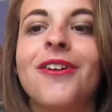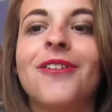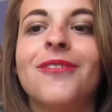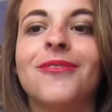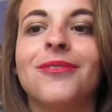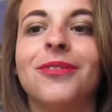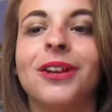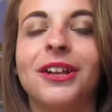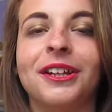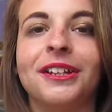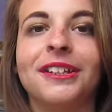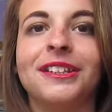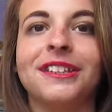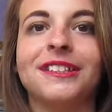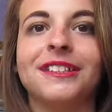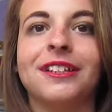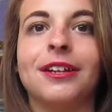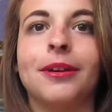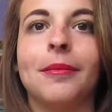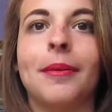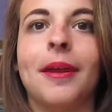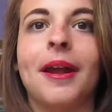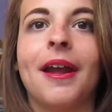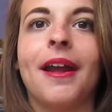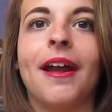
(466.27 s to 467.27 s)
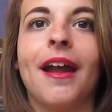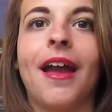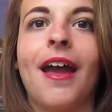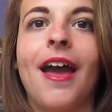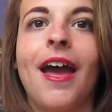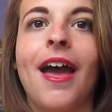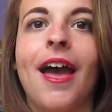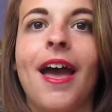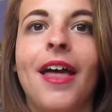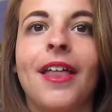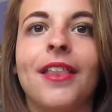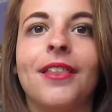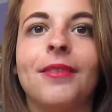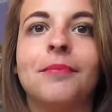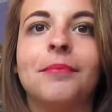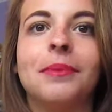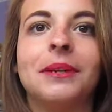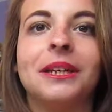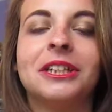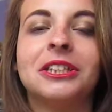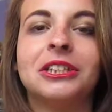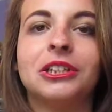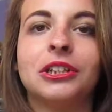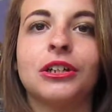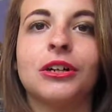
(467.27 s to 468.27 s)
really disturbing, and
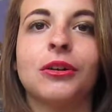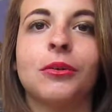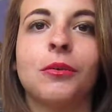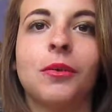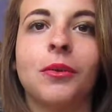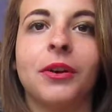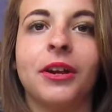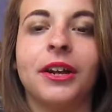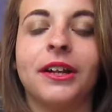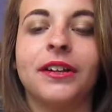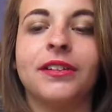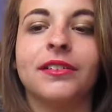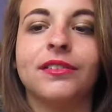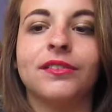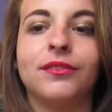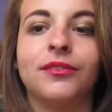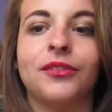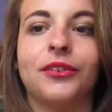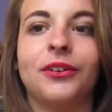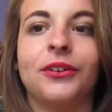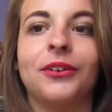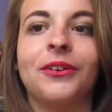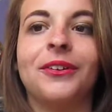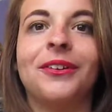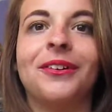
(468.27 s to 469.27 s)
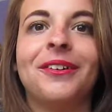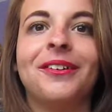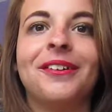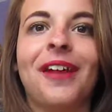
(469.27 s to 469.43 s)
big trigger warnings for